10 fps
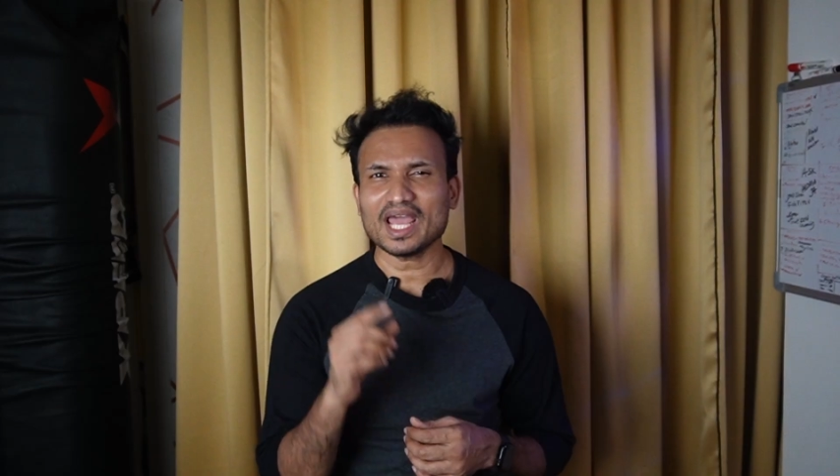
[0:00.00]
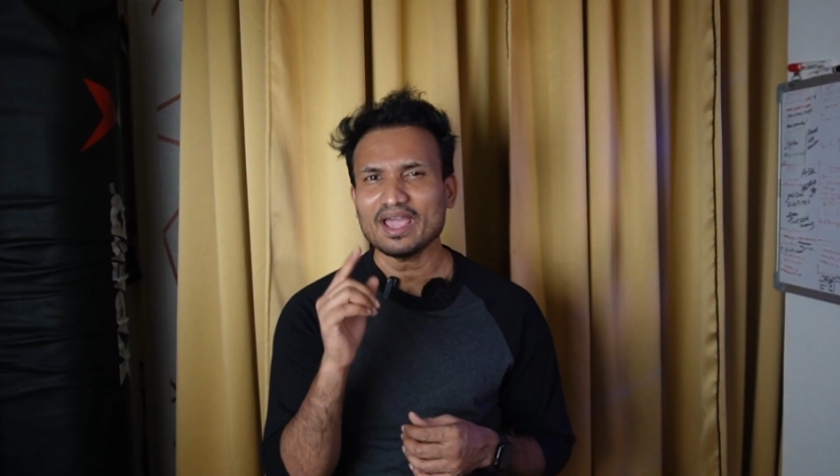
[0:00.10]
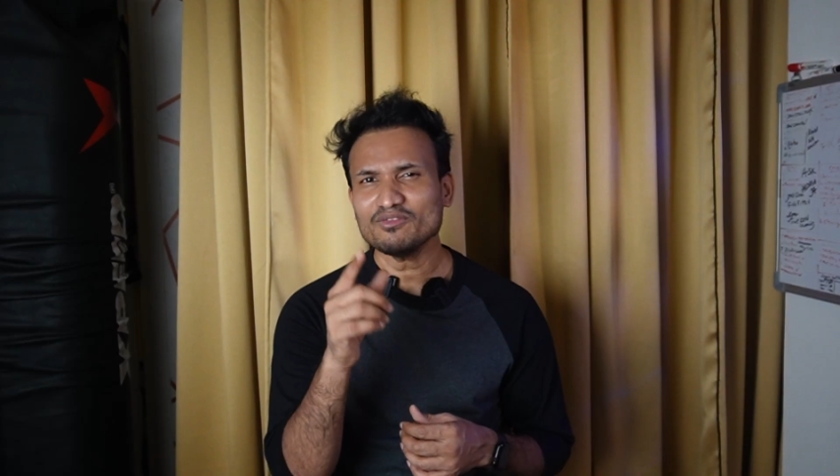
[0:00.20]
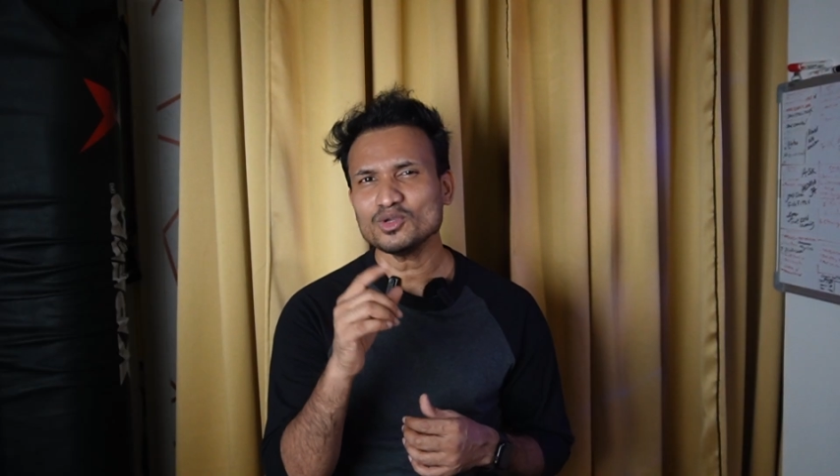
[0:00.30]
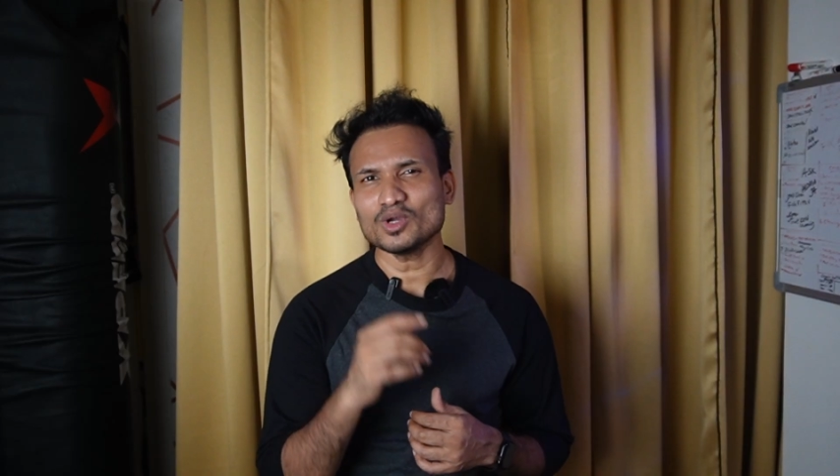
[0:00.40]

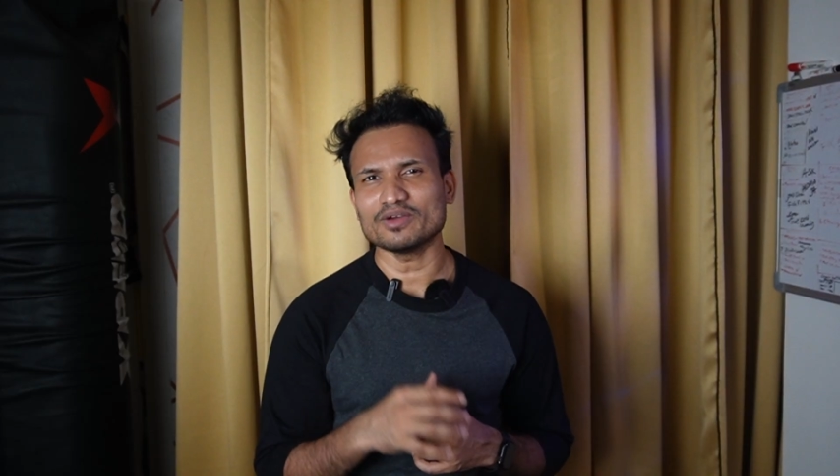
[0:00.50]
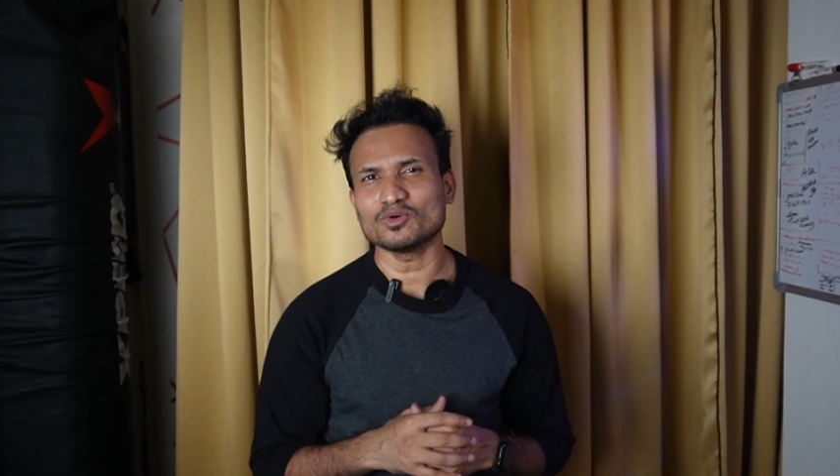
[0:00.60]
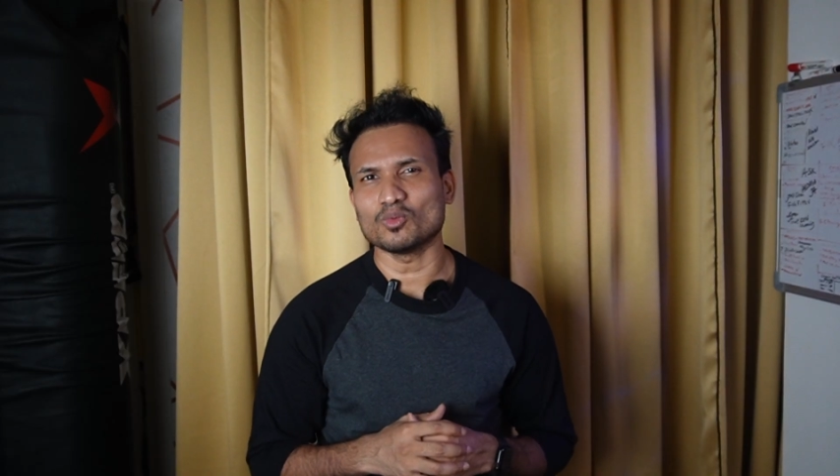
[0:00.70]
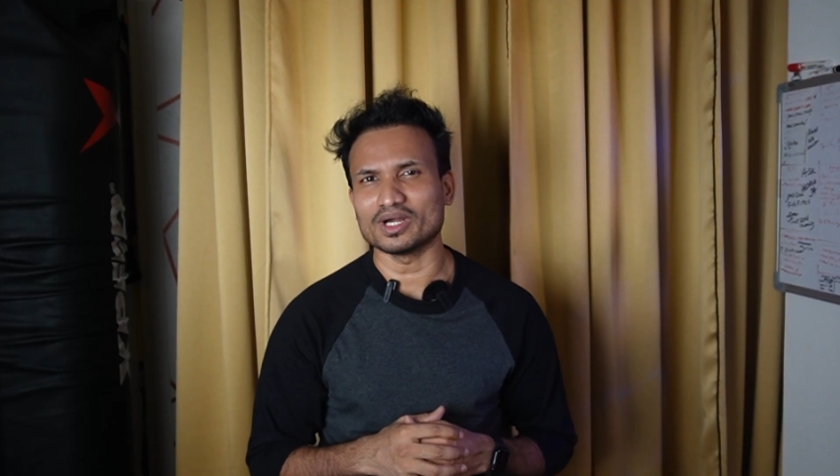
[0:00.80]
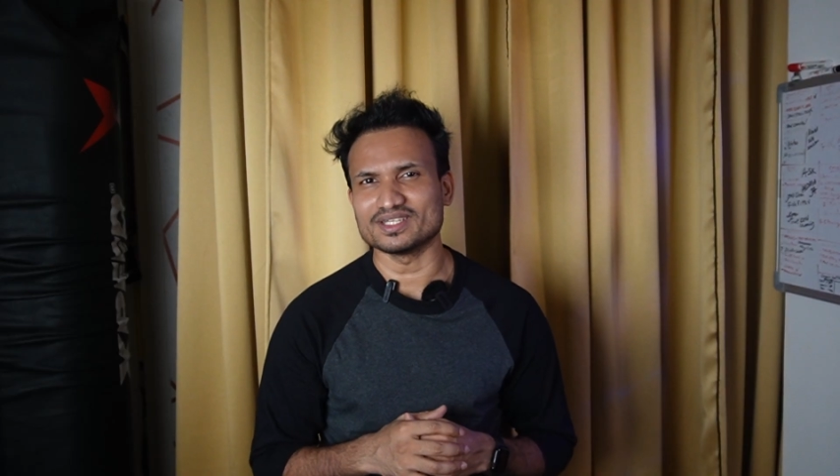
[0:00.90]
have you ever
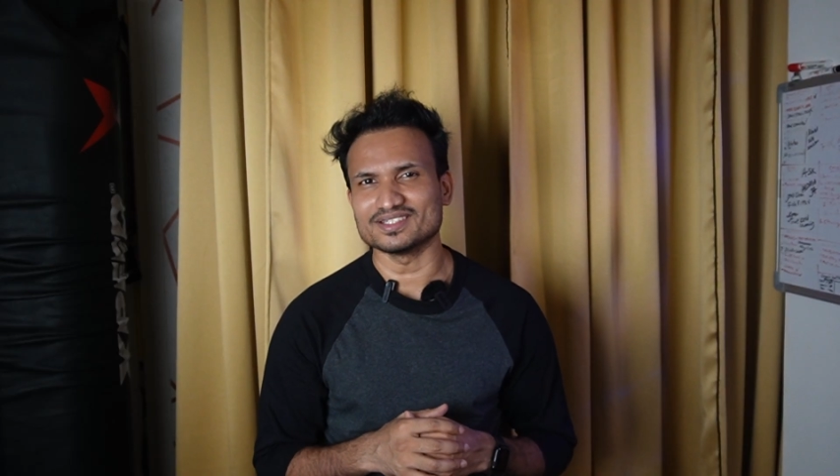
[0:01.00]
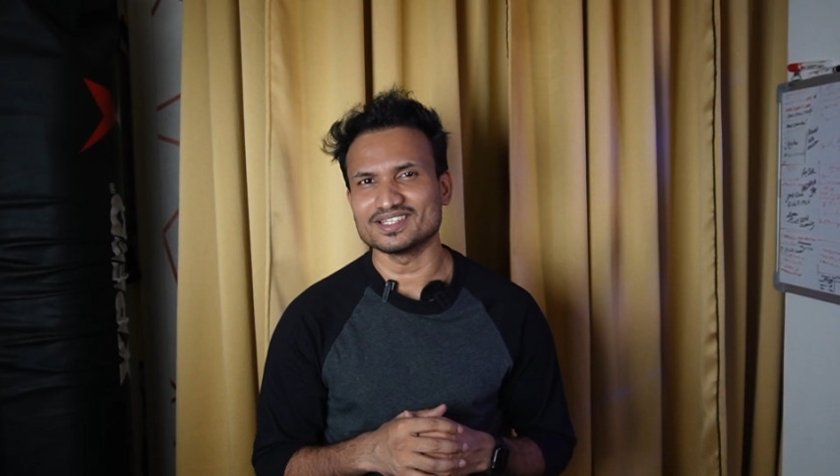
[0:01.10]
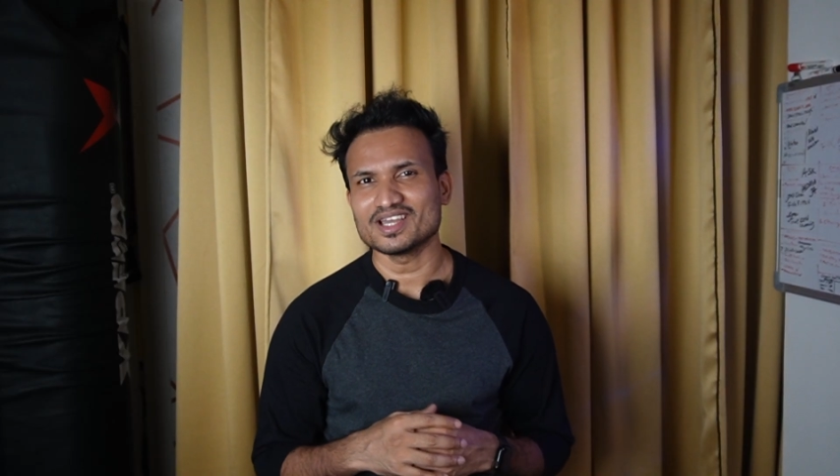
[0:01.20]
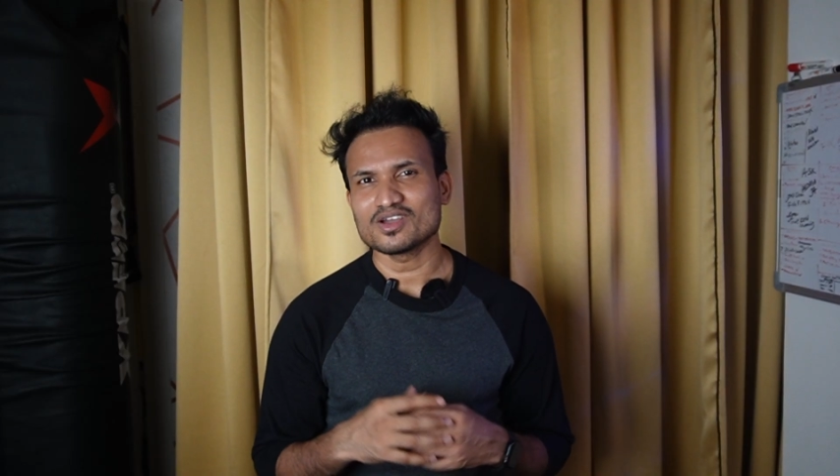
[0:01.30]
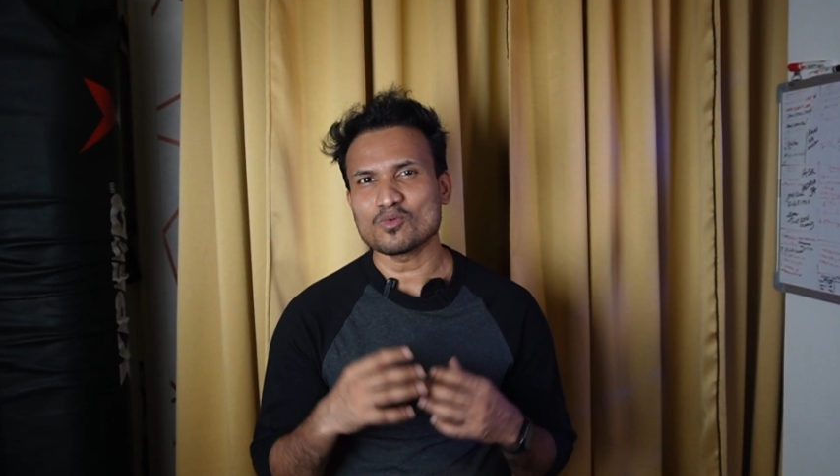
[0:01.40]
wondered
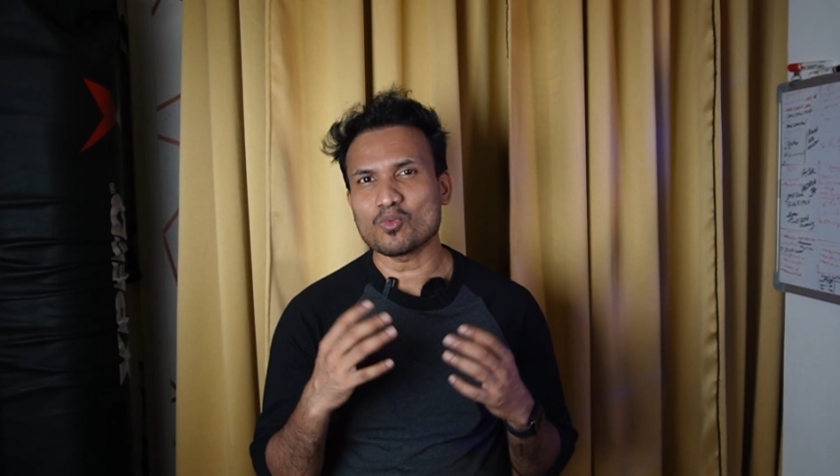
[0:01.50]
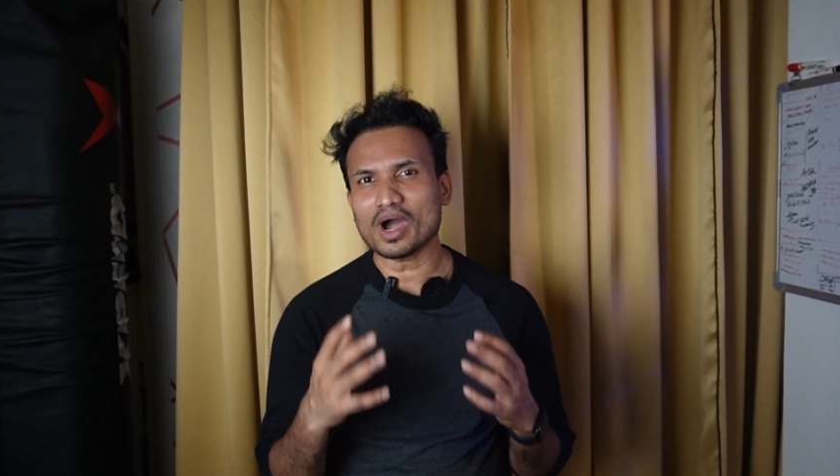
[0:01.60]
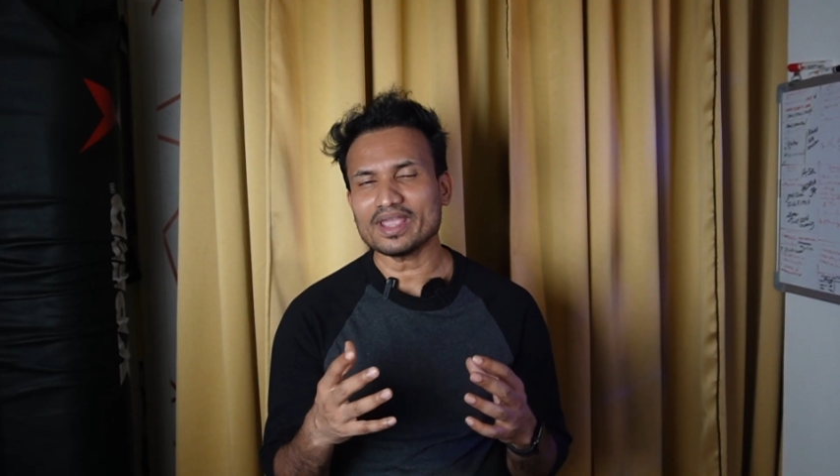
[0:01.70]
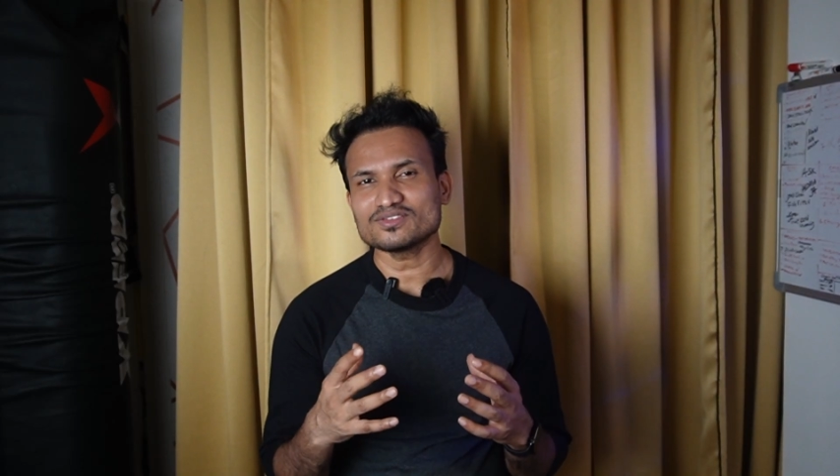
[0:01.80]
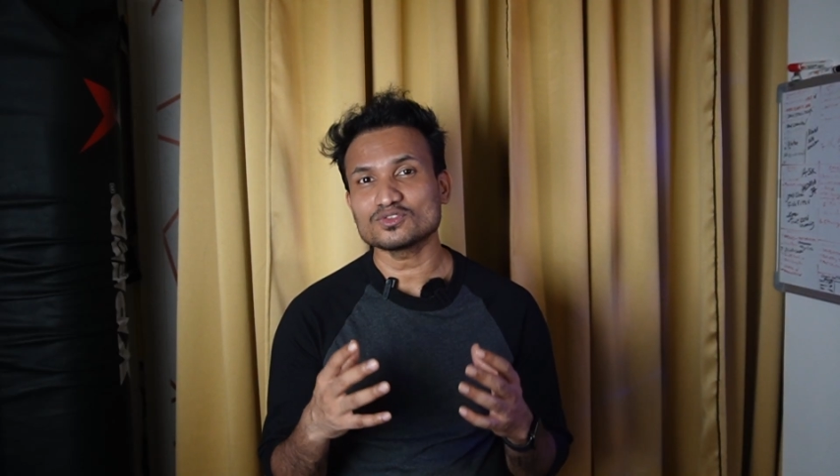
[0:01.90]

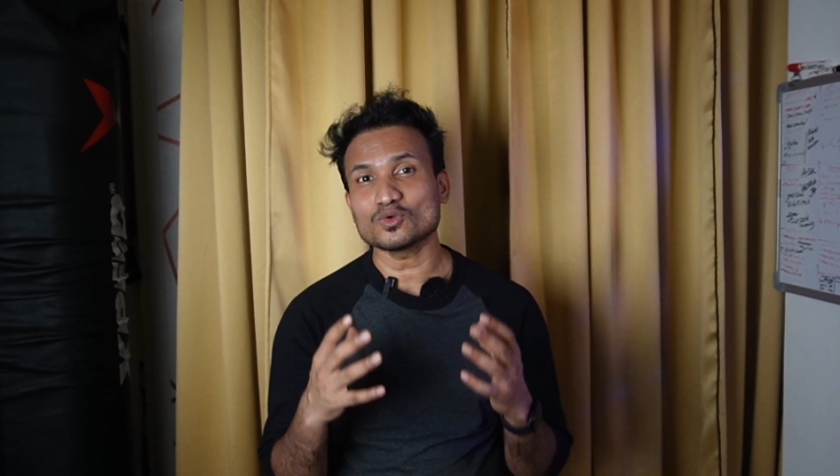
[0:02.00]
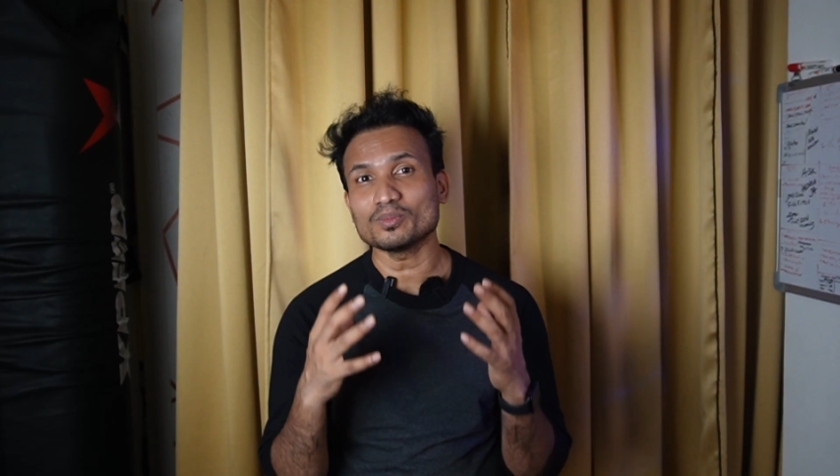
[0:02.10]
why so